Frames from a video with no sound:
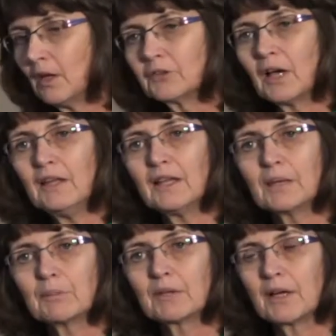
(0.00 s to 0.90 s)
So unlike
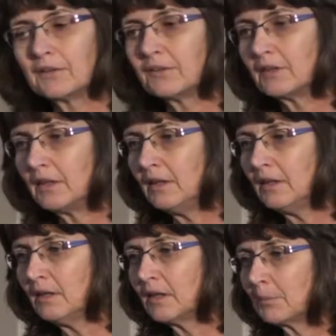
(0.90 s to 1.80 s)
hepatitis E,
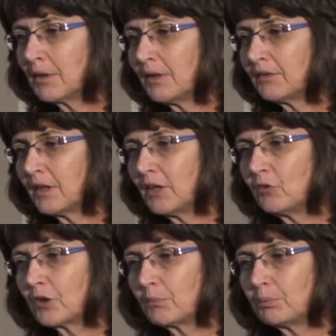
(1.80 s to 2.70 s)
hepatitis A
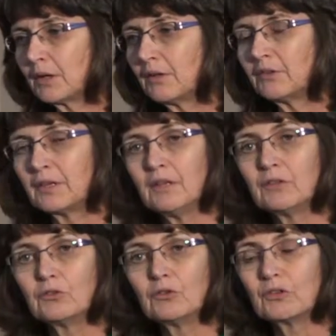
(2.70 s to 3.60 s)
during pregnancy
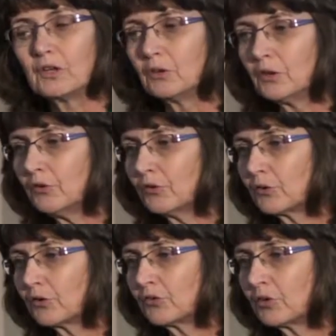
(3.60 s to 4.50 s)
is usually not
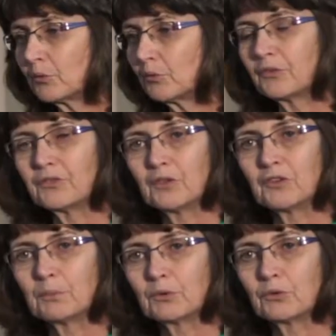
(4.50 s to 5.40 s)
associated with
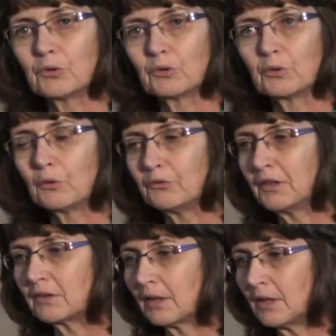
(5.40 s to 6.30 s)
serious maternal or
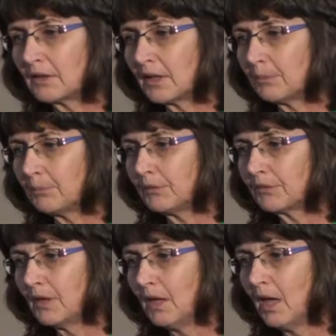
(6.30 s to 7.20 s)
fetal outcomes.
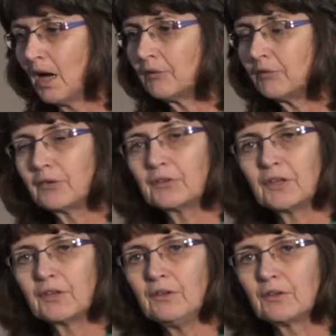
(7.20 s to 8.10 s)
However, in the
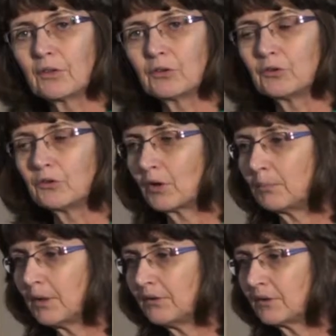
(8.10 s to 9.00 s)
second and third
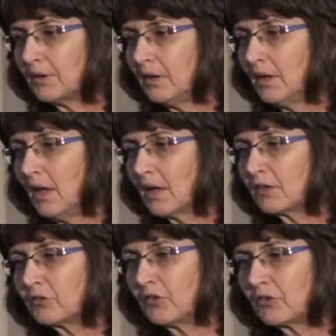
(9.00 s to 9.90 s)
trimester,
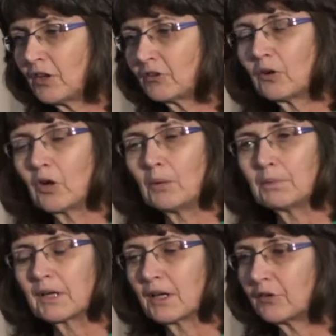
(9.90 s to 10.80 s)
gestational
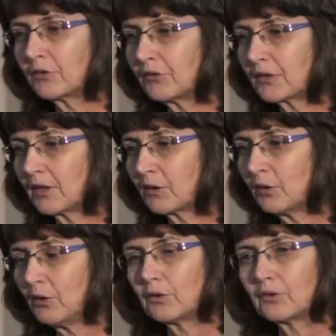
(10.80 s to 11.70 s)
complications can
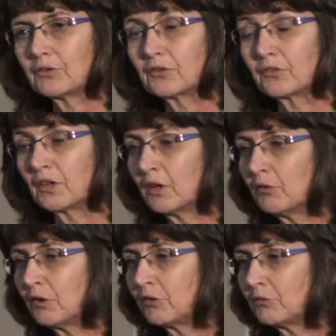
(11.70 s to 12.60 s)
occur, such as an
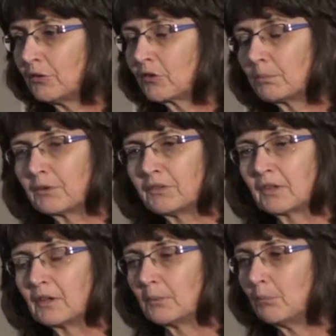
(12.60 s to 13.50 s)
increased risk of
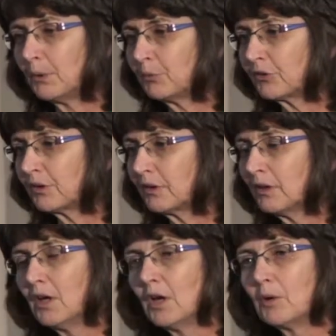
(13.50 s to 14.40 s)
placental abruption,
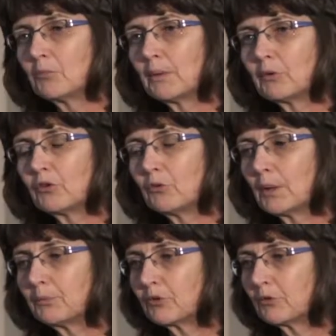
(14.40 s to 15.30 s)
premature
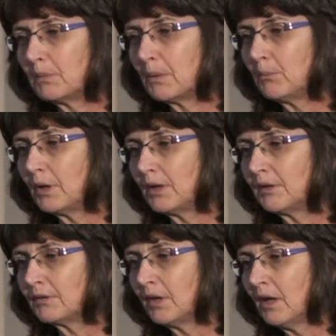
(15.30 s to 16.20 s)
rupture of
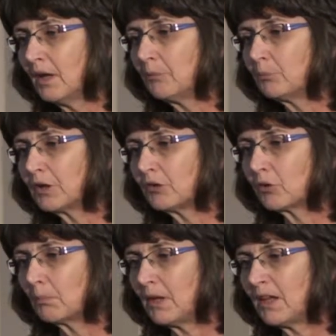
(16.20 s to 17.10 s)
membranes, and
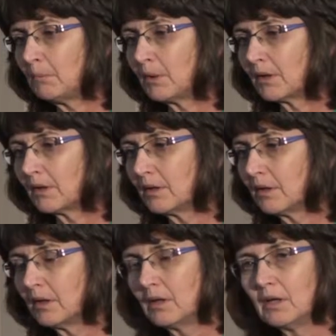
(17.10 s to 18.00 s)
preterm labor.
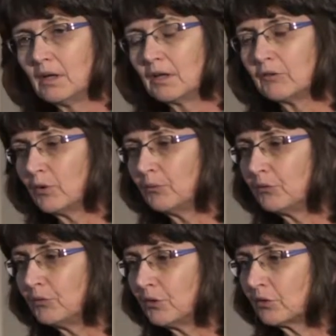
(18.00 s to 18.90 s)
In terms
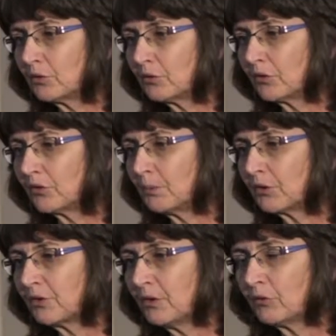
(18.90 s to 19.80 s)
of vertical
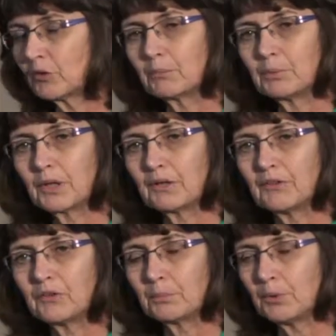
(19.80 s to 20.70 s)
transmission during
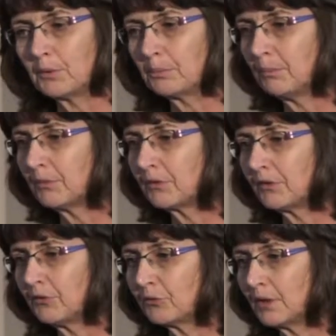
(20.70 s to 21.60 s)
pregnancy or puerperium, this
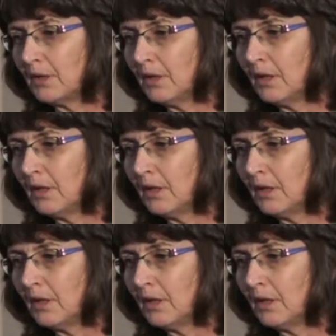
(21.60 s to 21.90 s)
is rare,